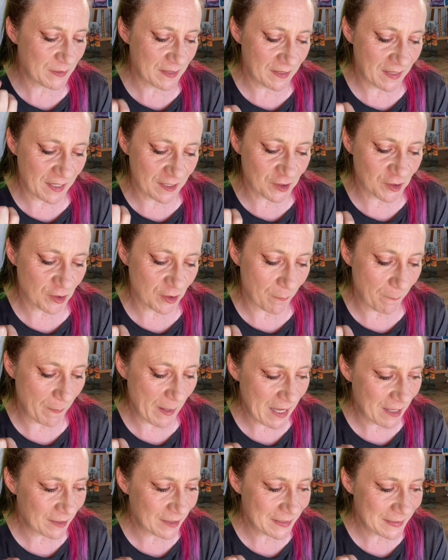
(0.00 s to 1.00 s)
an extra
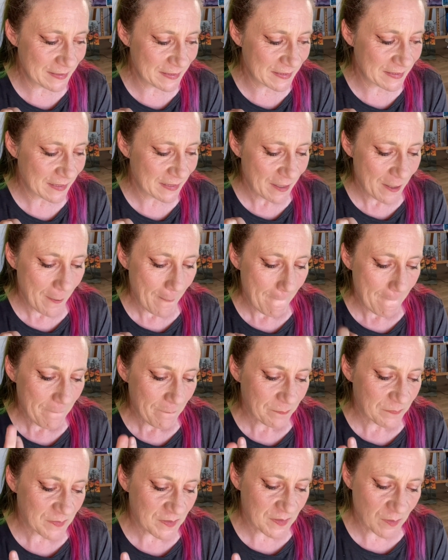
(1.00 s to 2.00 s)
palette,
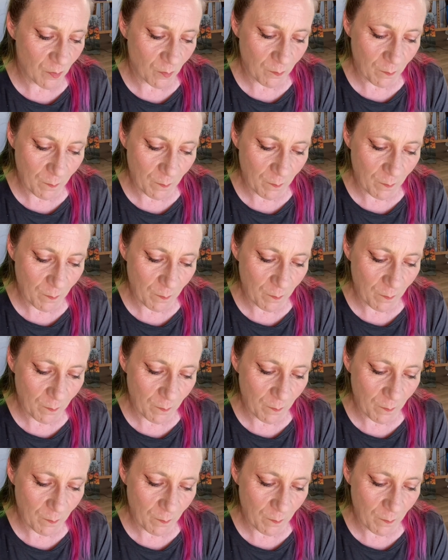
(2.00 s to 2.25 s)
some